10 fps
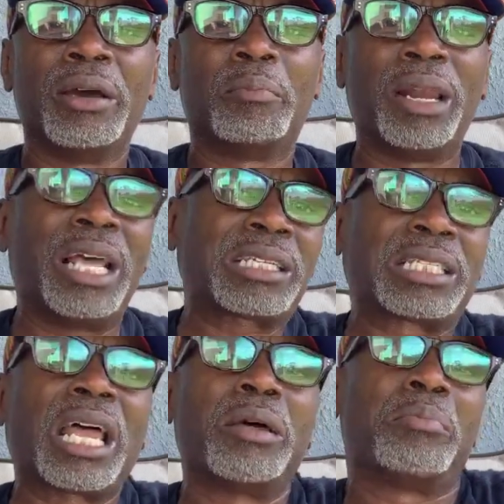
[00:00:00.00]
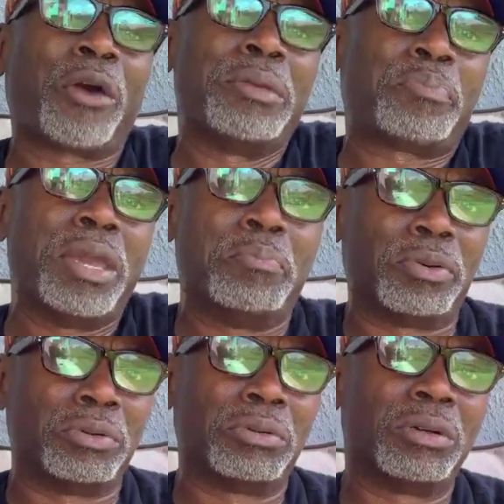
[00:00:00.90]
But let's celebrate
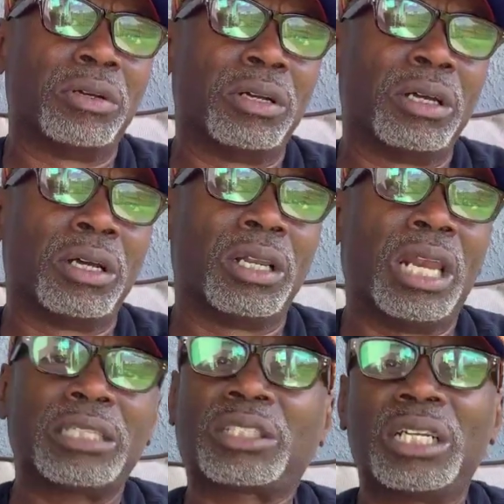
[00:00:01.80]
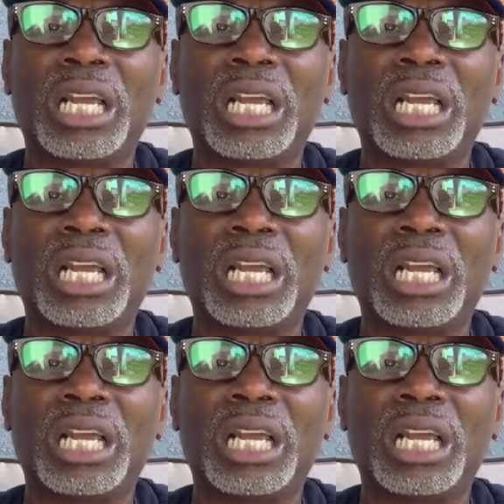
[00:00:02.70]
people. Let's